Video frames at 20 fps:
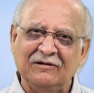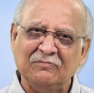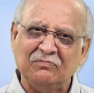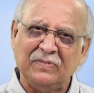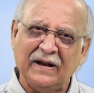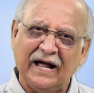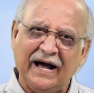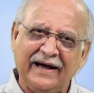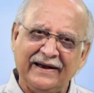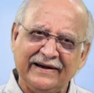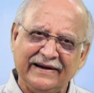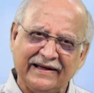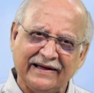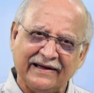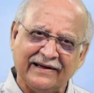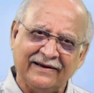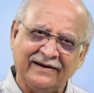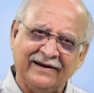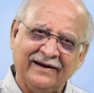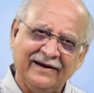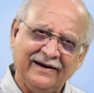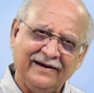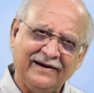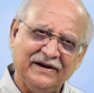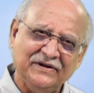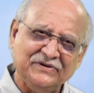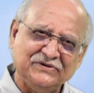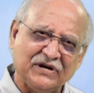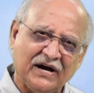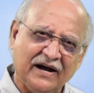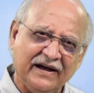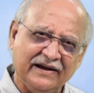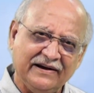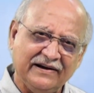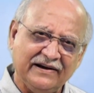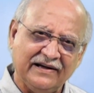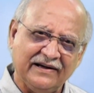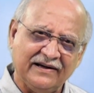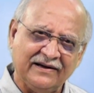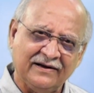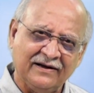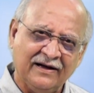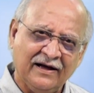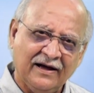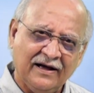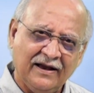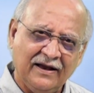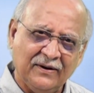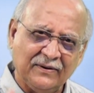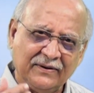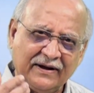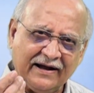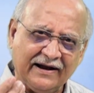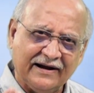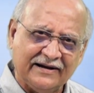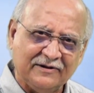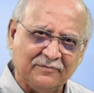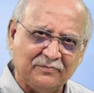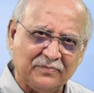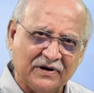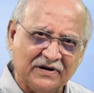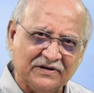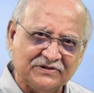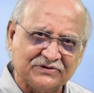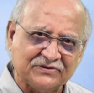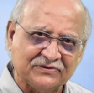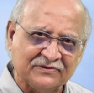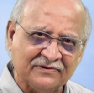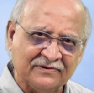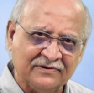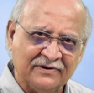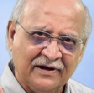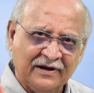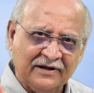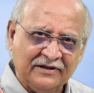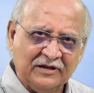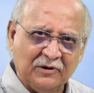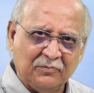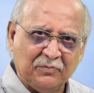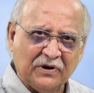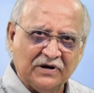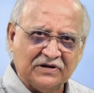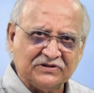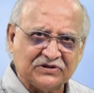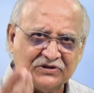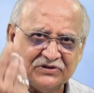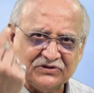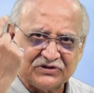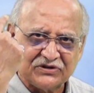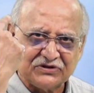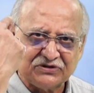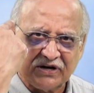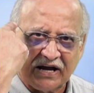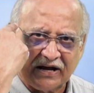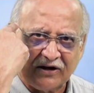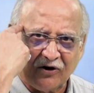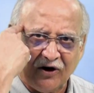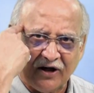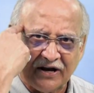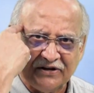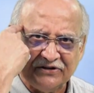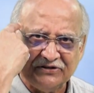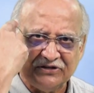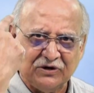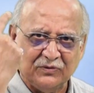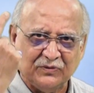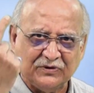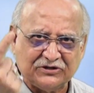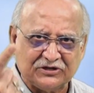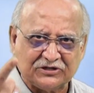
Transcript: planning, designing, looking at the person's psychology, which is